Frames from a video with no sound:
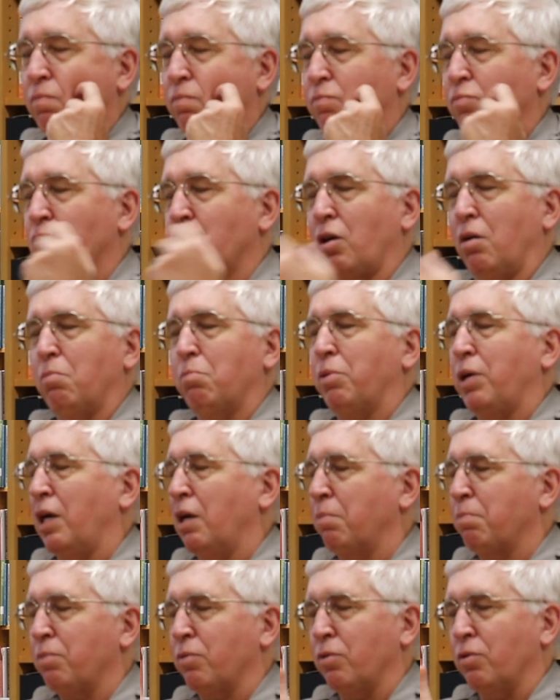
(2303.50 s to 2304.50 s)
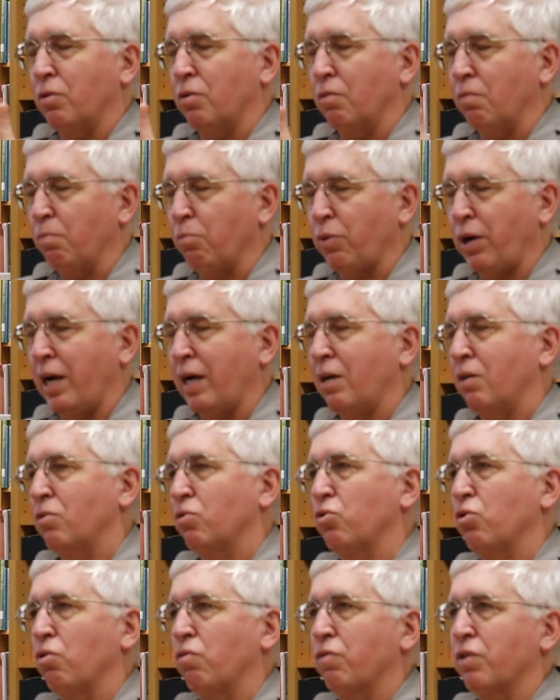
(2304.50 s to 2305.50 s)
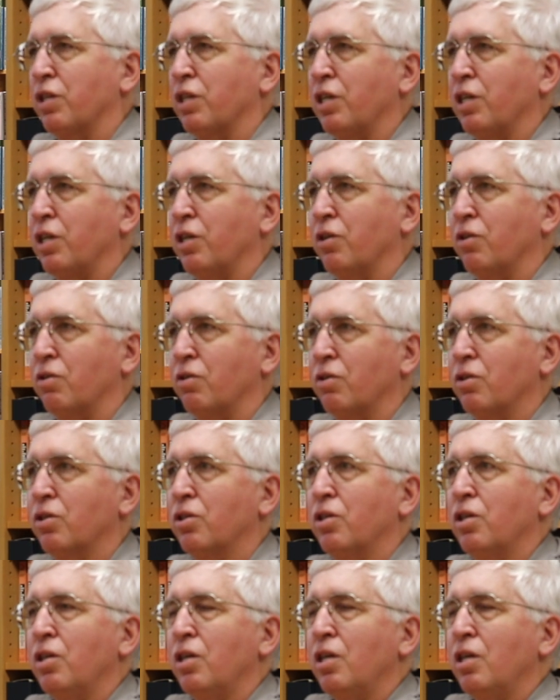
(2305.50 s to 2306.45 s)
some paper browns over the years,